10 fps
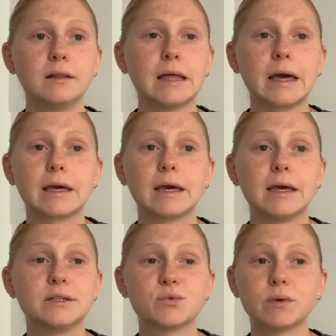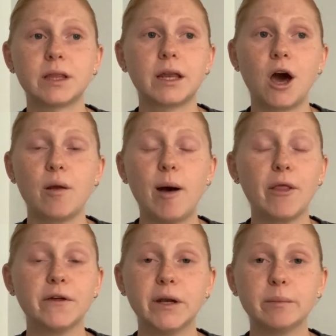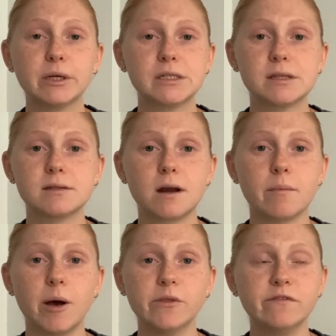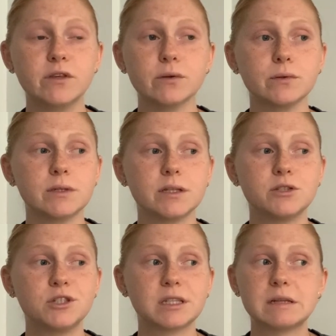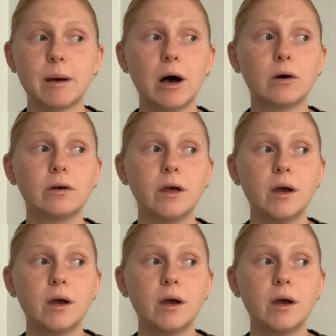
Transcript: Like it's really not about the numbers, it's not about the views, it's just about